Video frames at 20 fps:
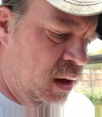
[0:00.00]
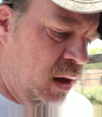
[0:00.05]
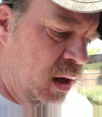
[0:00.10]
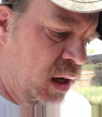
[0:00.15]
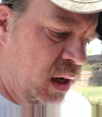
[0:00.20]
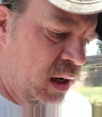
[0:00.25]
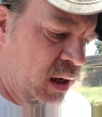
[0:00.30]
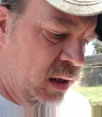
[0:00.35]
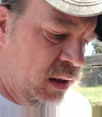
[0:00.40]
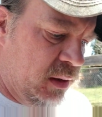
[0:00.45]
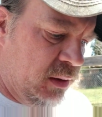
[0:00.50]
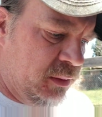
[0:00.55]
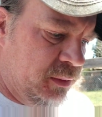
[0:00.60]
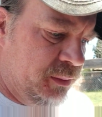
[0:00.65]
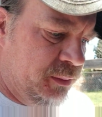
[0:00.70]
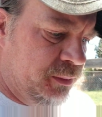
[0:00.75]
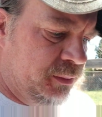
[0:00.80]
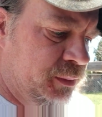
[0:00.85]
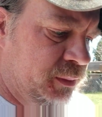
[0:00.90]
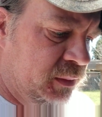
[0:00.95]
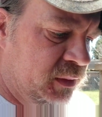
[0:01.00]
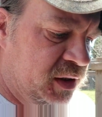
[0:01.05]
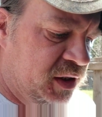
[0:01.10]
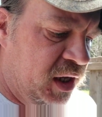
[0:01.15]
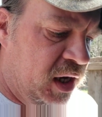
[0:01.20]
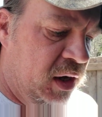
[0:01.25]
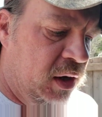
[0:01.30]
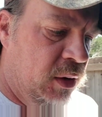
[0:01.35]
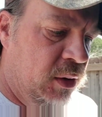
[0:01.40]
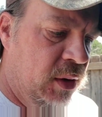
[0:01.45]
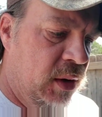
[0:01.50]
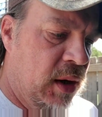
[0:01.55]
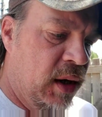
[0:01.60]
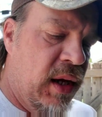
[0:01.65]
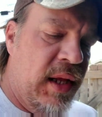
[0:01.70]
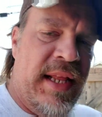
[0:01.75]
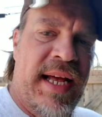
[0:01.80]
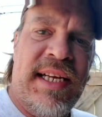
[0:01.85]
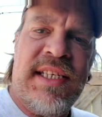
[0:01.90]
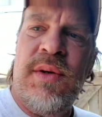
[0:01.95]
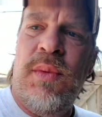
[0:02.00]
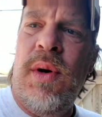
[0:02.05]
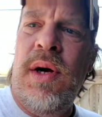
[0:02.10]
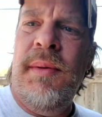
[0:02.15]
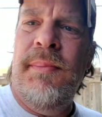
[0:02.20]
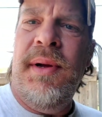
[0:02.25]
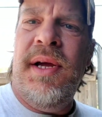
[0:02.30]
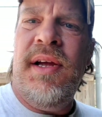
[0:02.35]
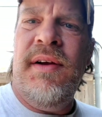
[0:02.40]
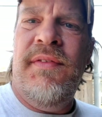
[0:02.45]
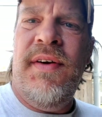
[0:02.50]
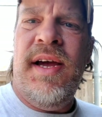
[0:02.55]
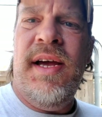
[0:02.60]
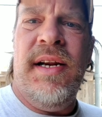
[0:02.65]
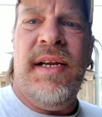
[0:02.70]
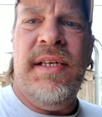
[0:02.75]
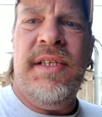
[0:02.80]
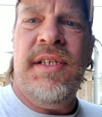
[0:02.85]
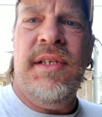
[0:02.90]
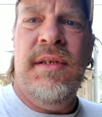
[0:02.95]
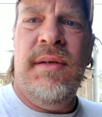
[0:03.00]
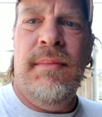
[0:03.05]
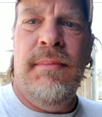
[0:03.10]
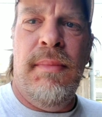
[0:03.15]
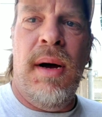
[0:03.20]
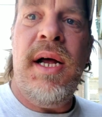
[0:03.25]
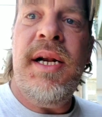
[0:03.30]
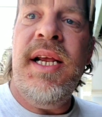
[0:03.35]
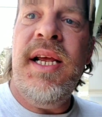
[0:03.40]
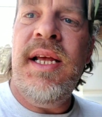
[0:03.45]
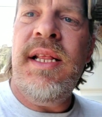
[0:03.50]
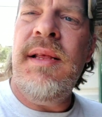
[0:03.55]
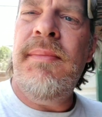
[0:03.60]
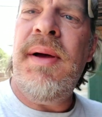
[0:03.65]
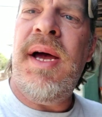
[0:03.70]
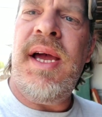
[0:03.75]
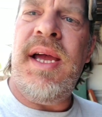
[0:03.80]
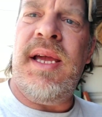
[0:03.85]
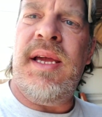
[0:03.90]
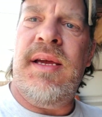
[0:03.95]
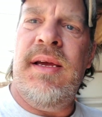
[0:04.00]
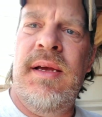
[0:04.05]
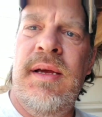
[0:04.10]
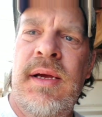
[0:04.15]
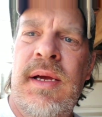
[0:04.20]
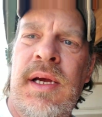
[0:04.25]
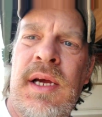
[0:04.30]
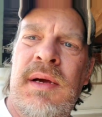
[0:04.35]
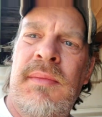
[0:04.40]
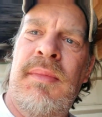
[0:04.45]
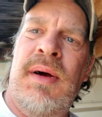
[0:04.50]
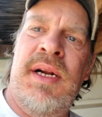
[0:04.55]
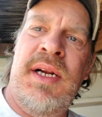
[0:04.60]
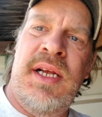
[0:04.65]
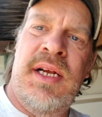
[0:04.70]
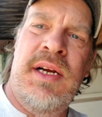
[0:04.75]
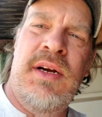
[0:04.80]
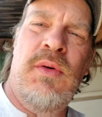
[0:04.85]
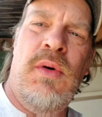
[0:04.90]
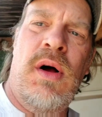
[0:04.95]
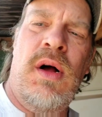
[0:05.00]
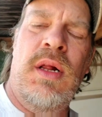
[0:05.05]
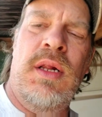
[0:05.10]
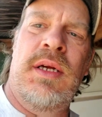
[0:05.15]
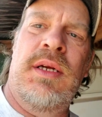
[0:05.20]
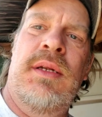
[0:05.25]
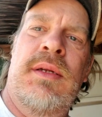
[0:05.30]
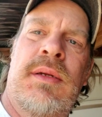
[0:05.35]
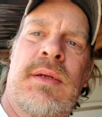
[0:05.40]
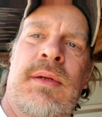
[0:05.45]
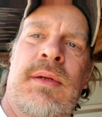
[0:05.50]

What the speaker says: go. So that's one big advantage. Money in the bank, money in your wallet.